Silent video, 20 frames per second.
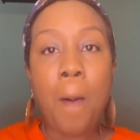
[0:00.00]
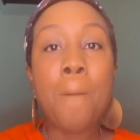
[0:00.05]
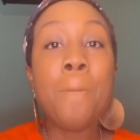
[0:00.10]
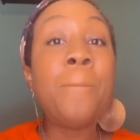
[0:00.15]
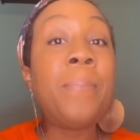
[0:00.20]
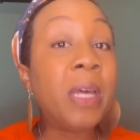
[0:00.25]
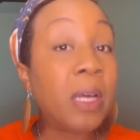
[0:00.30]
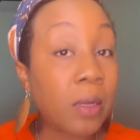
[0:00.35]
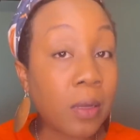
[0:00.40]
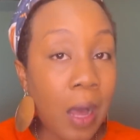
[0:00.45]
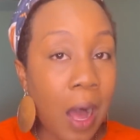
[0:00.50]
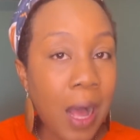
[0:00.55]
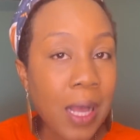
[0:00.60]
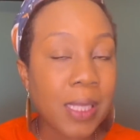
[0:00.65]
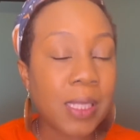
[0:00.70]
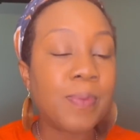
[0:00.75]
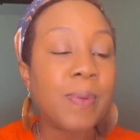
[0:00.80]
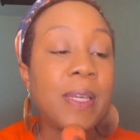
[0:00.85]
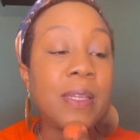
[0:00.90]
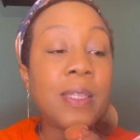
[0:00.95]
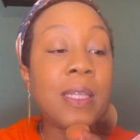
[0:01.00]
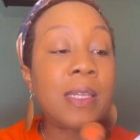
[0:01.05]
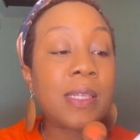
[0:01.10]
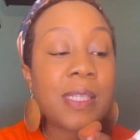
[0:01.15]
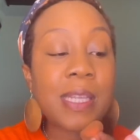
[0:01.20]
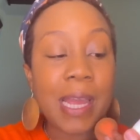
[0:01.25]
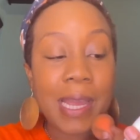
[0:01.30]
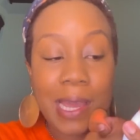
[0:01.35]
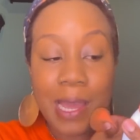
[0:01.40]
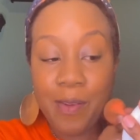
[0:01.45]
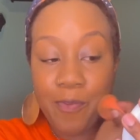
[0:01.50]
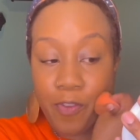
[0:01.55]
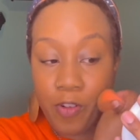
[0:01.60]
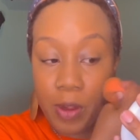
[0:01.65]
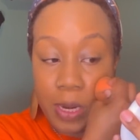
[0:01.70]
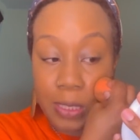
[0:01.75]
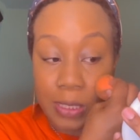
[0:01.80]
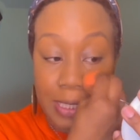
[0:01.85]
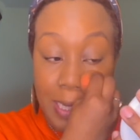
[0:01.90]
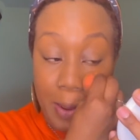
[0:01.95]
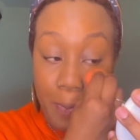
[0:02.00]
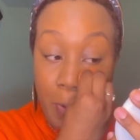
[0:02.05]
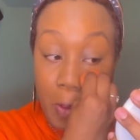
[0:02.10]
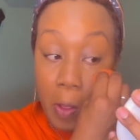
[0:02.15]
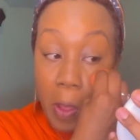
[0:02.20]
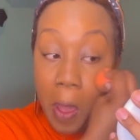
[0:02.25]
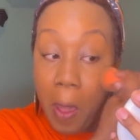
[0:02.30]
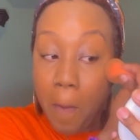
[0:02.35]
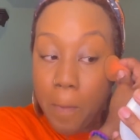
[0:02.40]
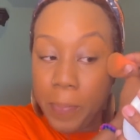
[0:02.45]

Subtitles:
Bill Cosby, let's take him for example.